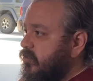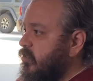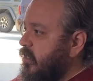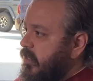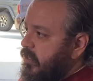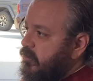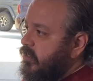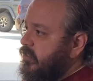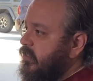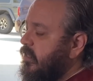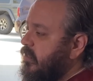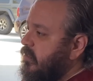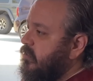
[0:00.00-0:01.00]
already addressing
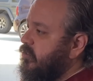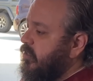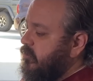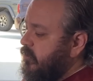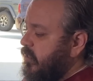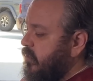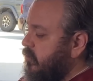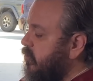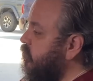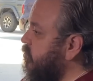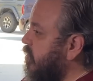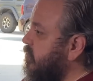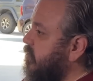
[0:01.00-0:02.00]
it in the Gen 3. New
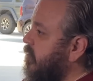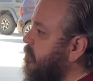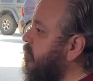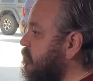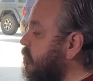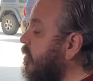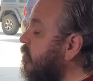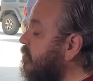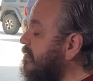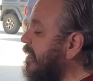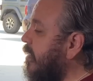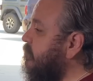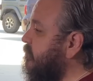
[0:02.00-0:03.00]
shocks are gonna be 300
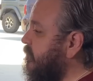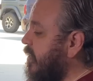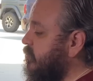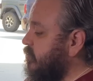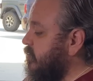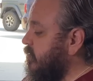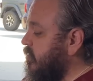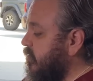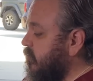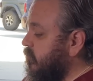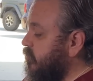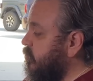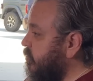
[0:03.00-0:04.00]
times faster than the old
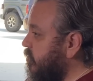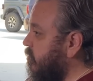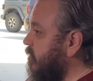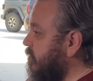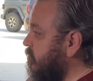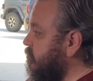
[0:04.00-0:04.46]
ones, so we know that they're